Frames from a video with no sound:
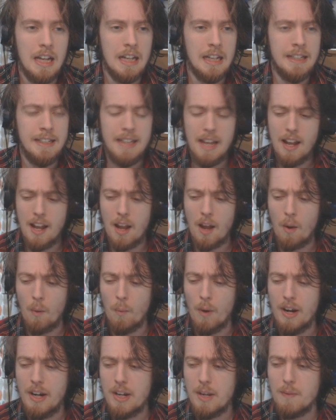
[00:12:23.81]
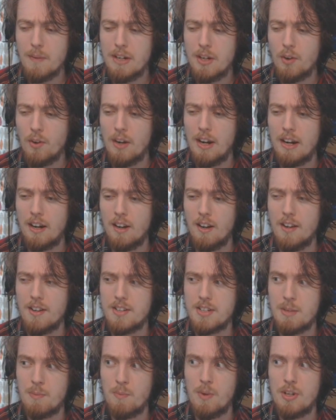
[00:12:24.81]
yeah, why don't we create a
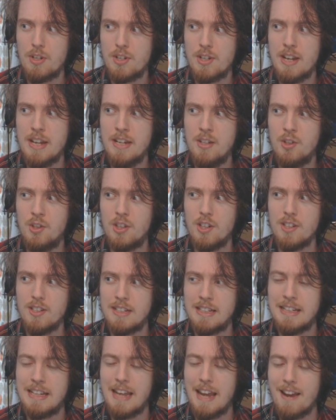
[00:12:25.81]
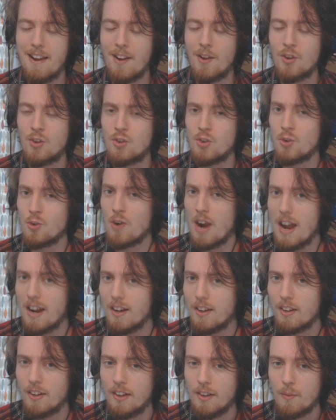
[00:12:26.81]
class in which they just get a
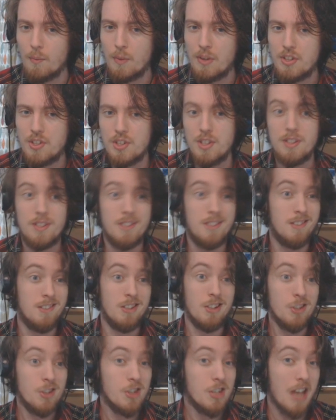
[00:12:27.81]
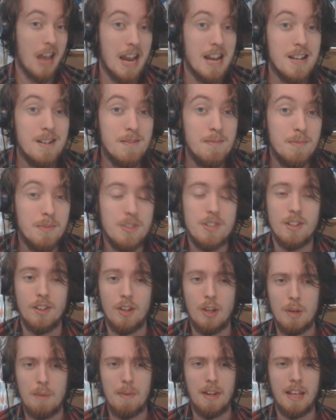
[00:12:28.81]
dragon, which is just tamed to
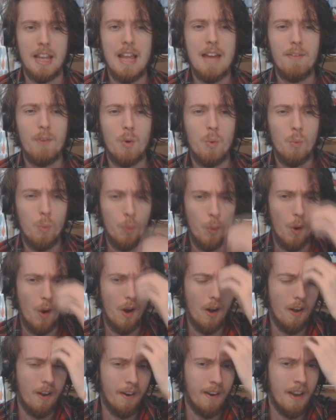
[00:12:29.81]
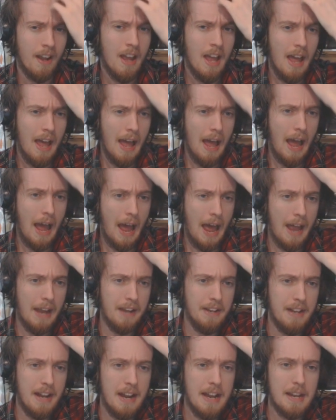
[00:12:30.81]
them at level one,
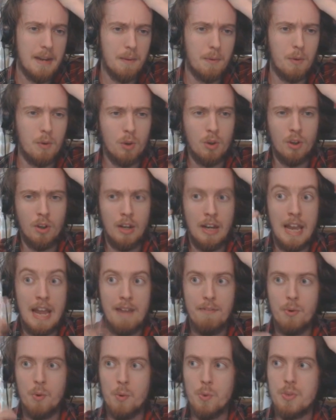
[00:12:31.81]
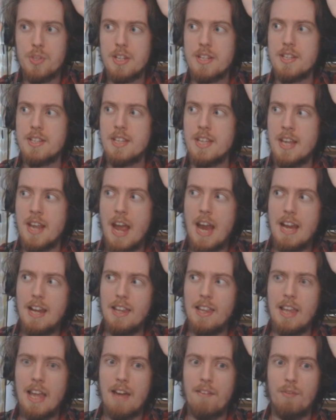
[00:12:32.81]
and then it levels as they
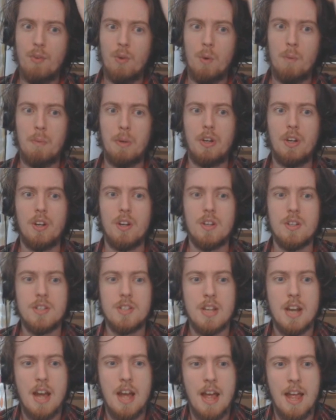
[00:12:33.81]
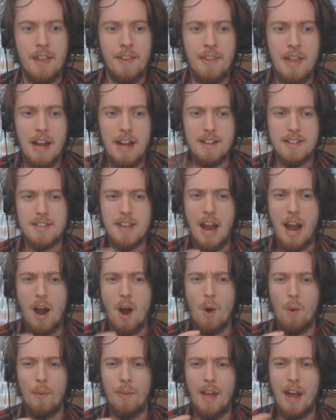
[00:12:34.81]
level, because that's
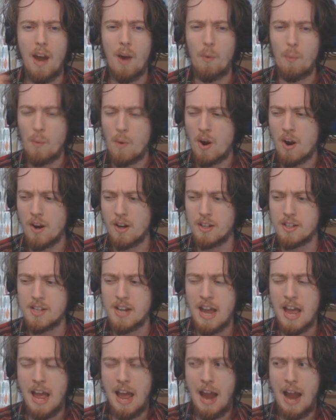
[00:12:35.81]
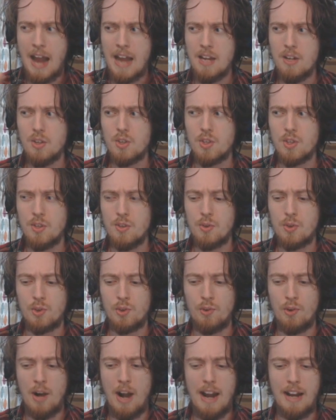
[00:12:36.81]
how that works. Ancient
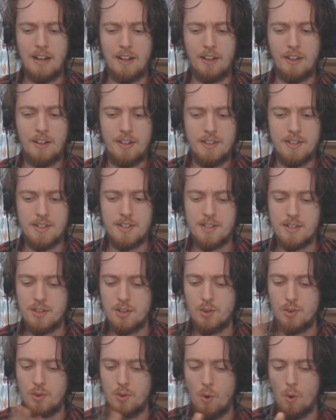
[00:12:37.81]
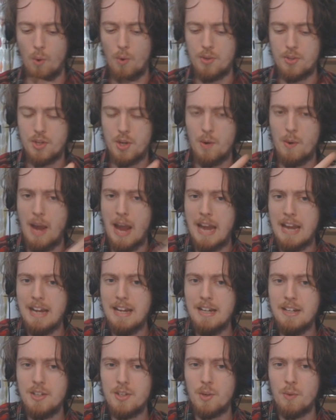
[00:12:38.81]
dragons also
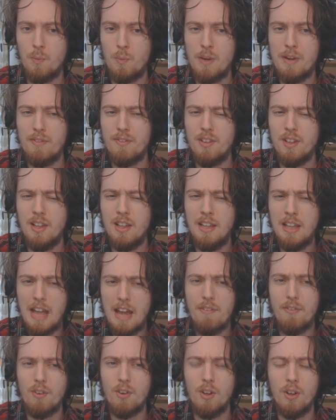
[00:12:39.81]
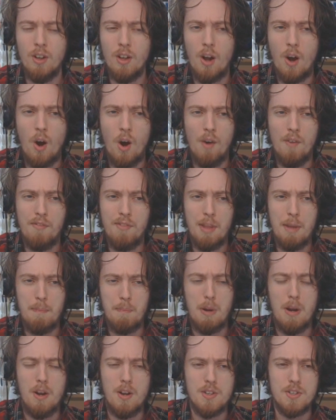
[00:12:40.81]
age with the level of the
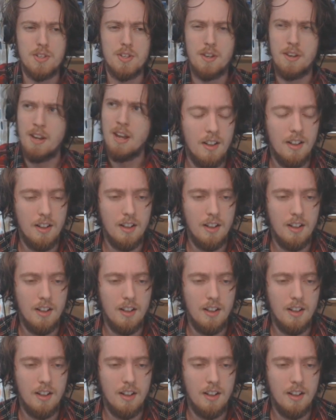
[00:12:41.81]
person.